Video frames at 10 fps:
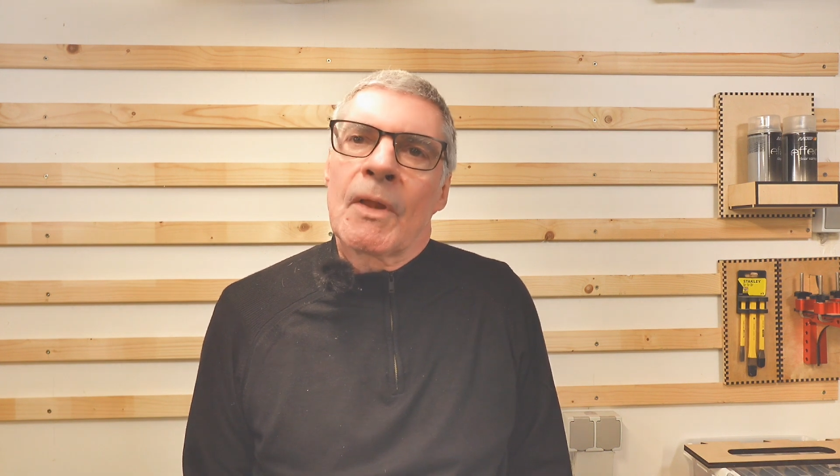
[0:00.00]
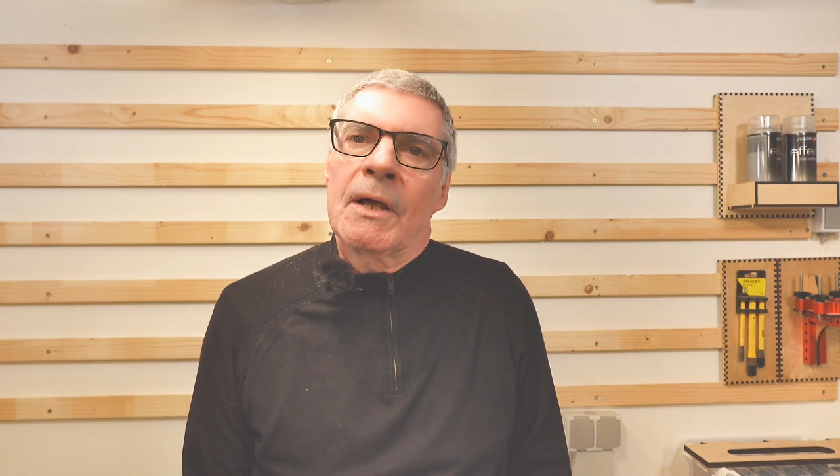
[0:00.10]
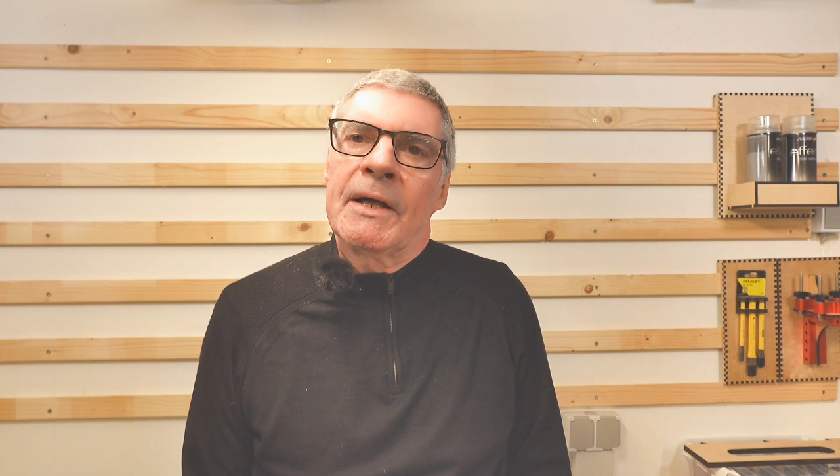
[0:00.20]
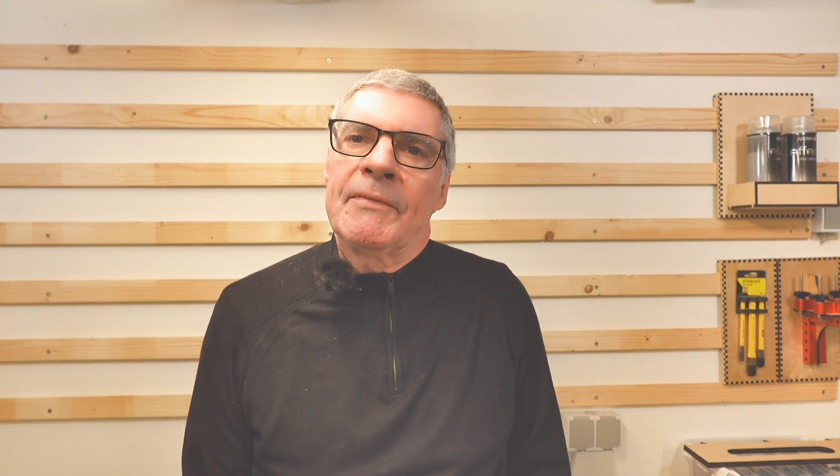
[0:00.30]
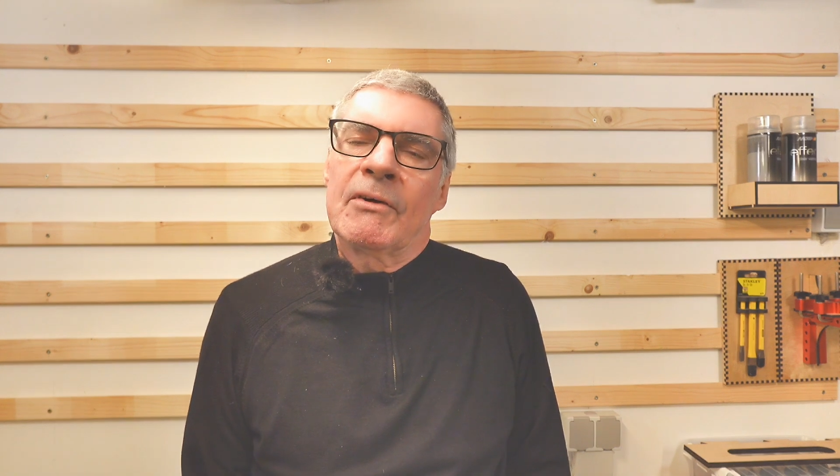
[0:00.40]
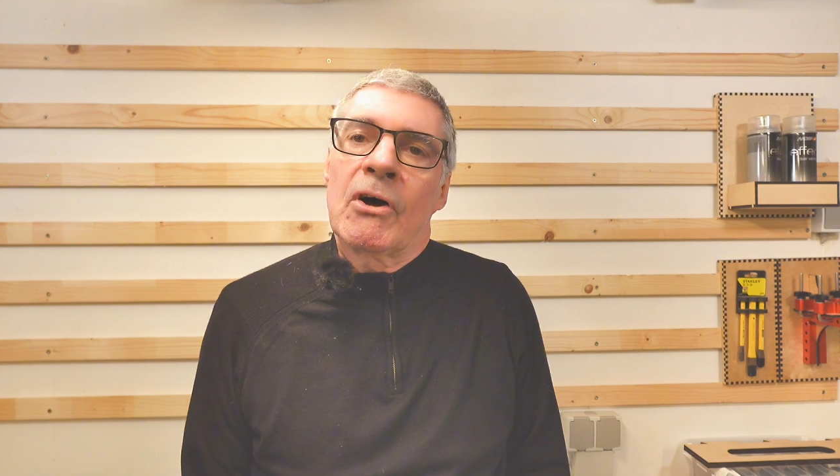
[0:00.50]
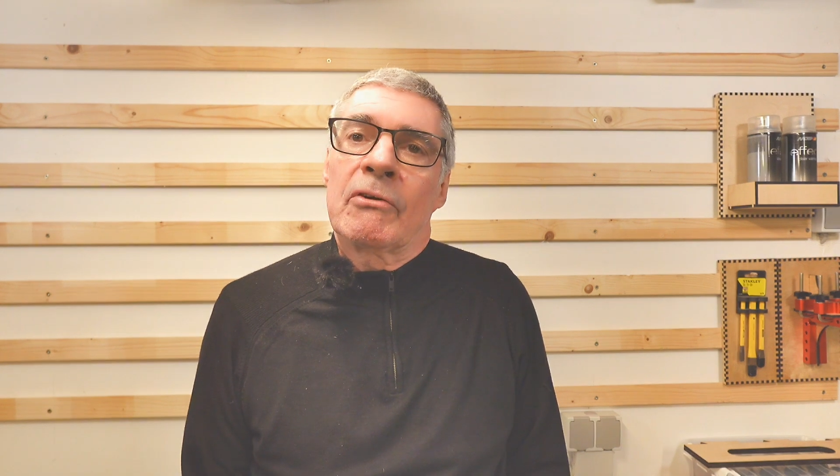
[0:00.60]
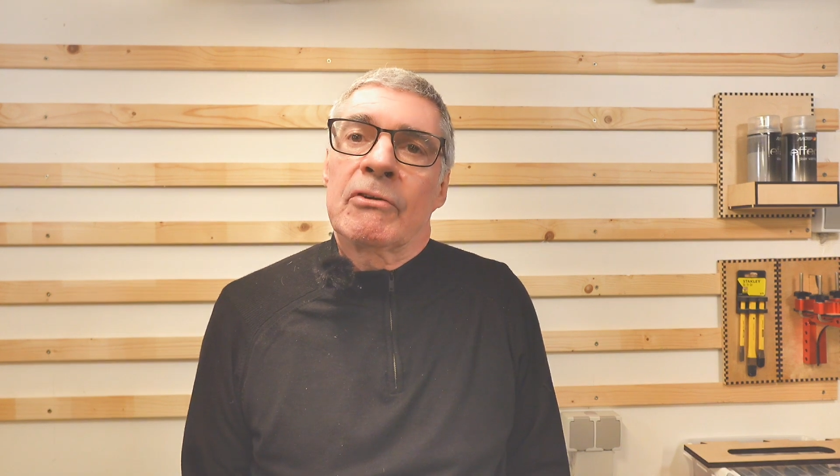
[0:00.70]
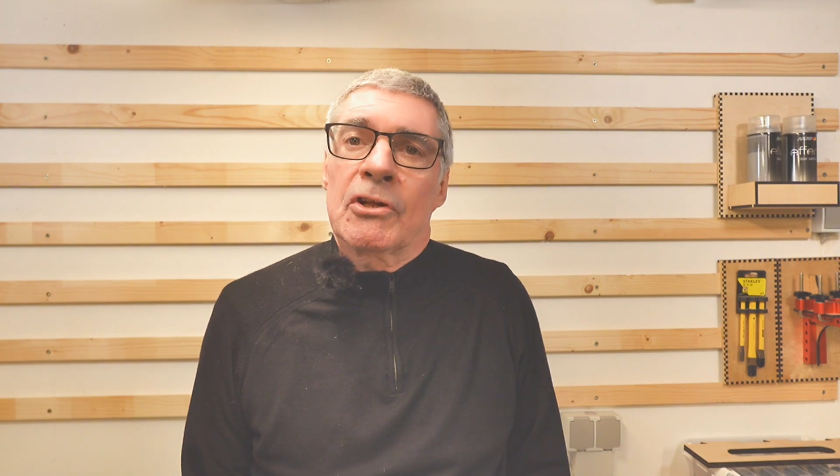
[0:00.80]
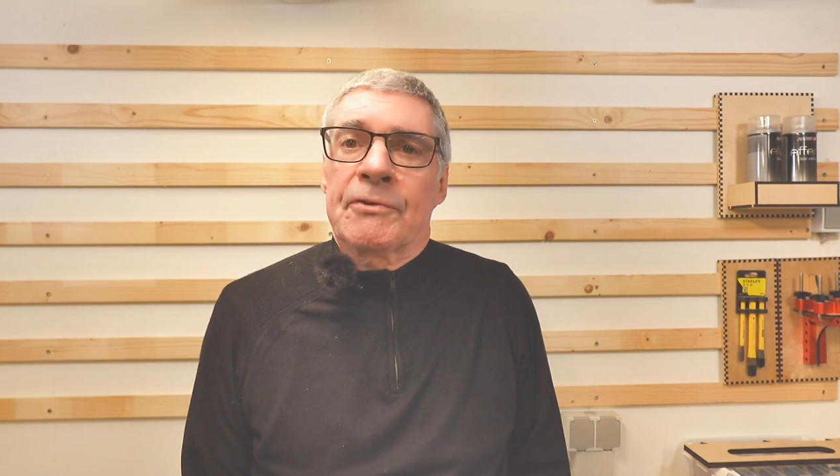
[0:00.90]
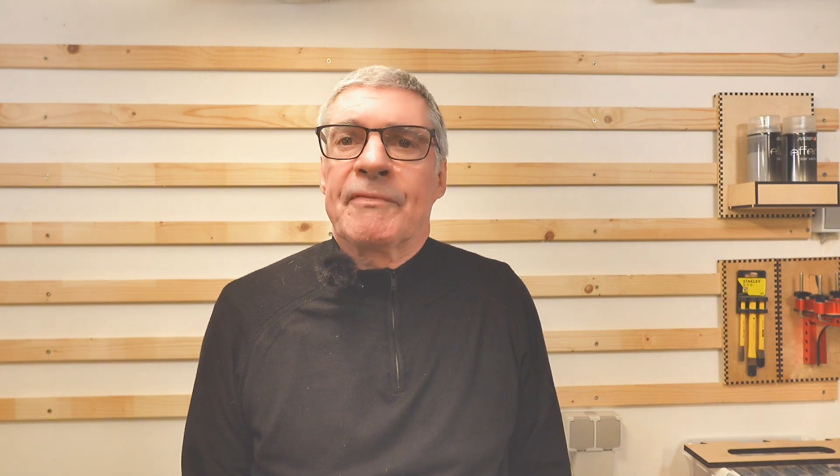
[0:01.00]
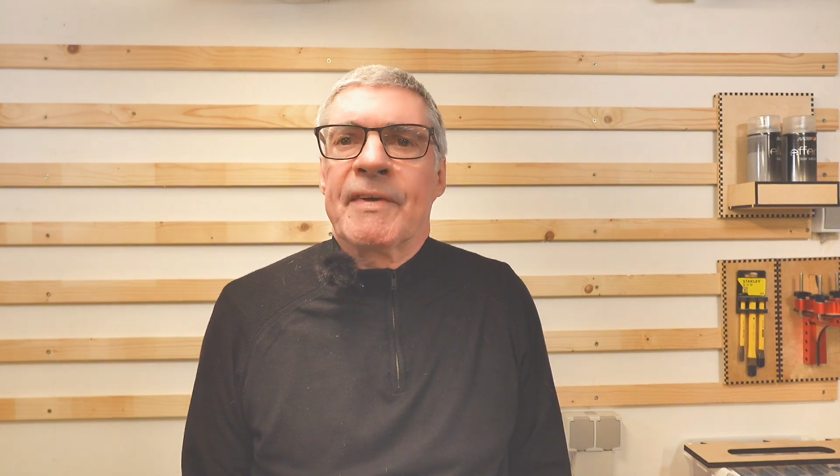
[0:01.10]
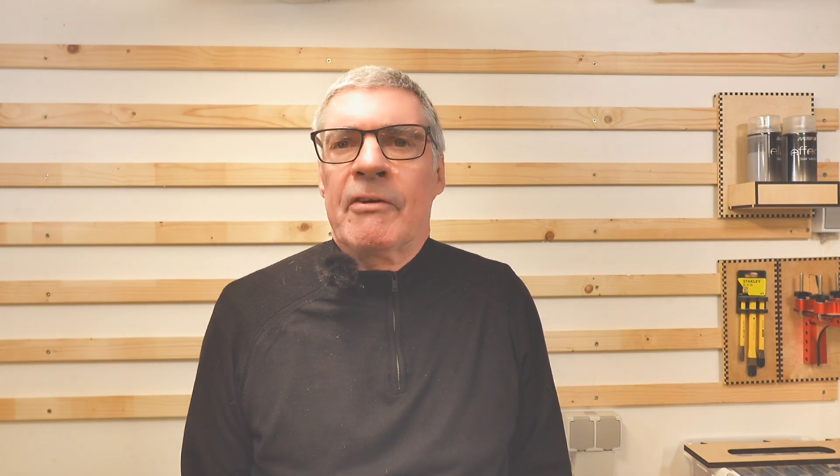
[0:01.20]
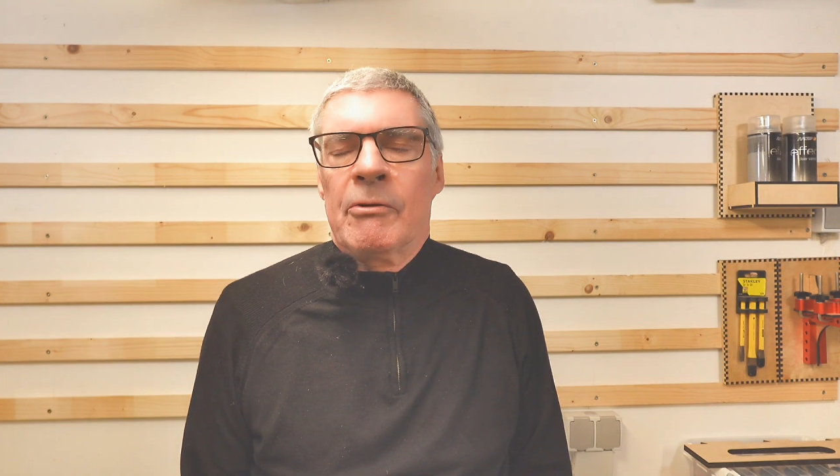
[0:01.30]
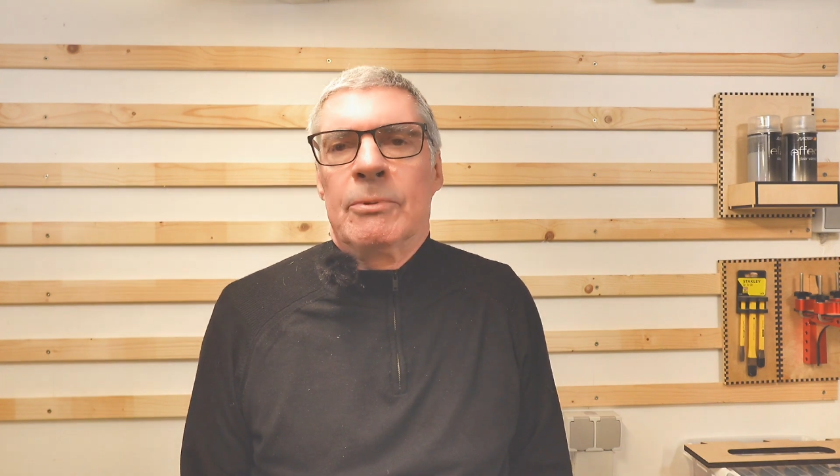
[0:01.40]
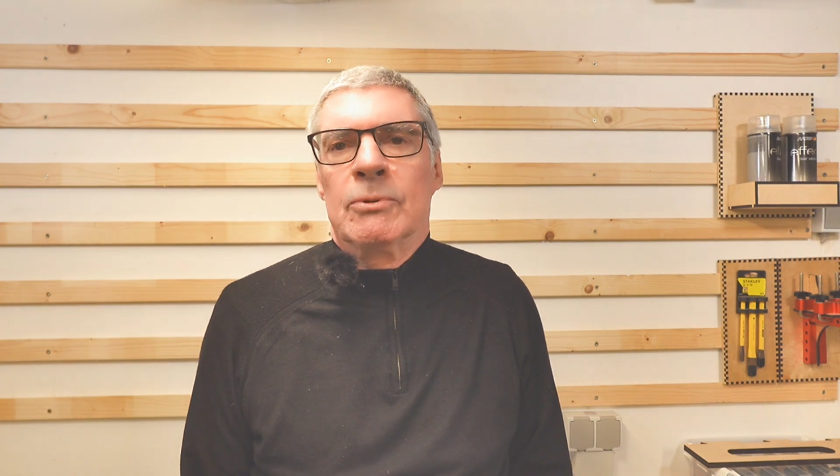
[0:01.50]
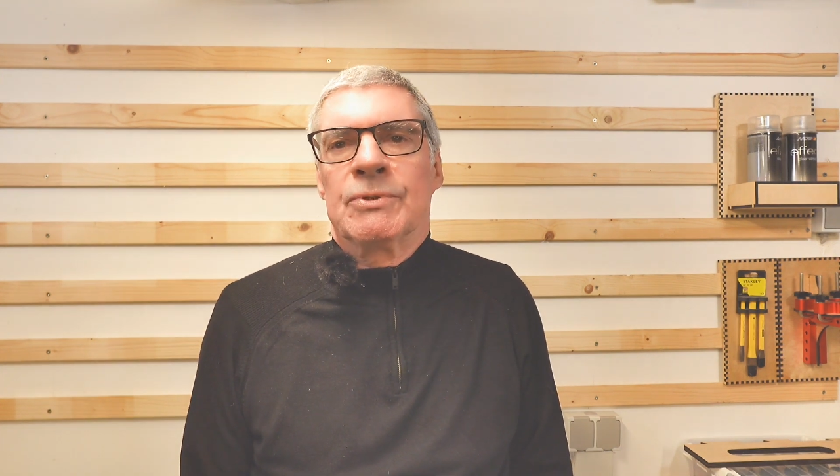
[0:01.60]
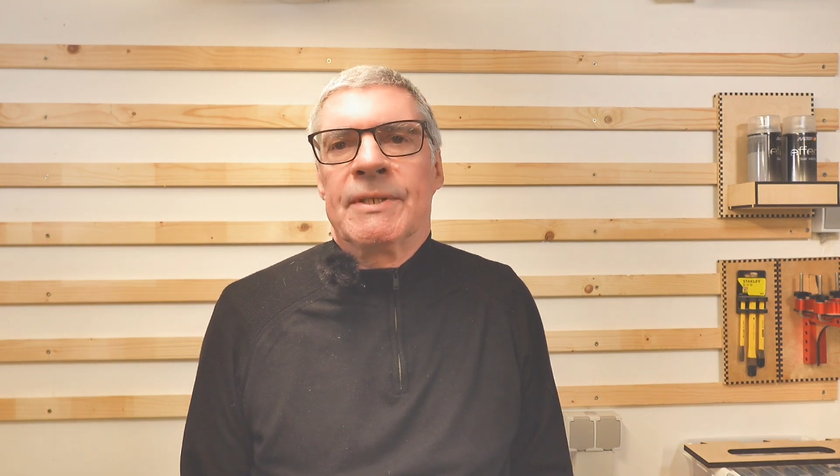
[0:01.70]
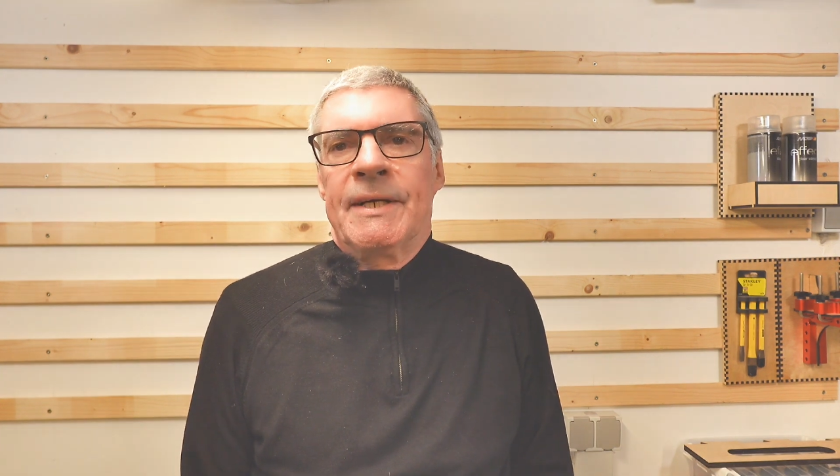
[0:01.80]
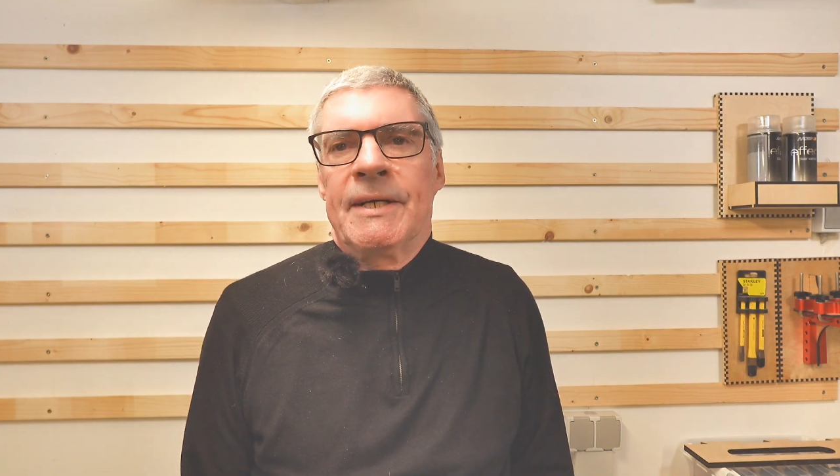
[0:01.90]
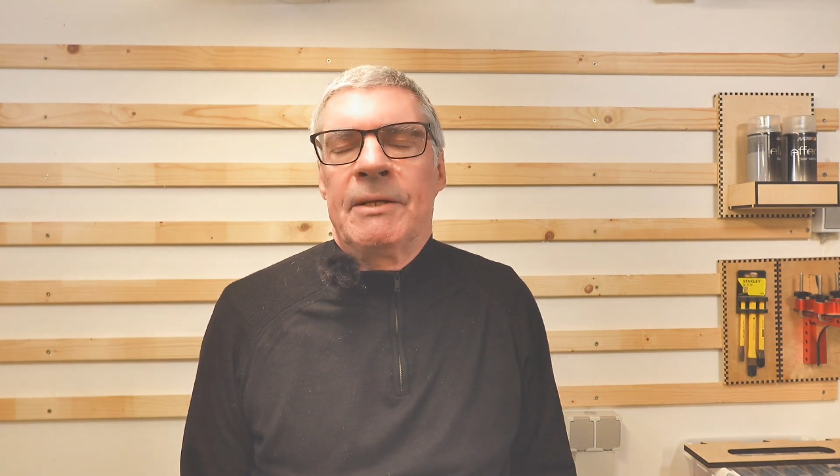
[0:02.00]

And there are a lot of variables there,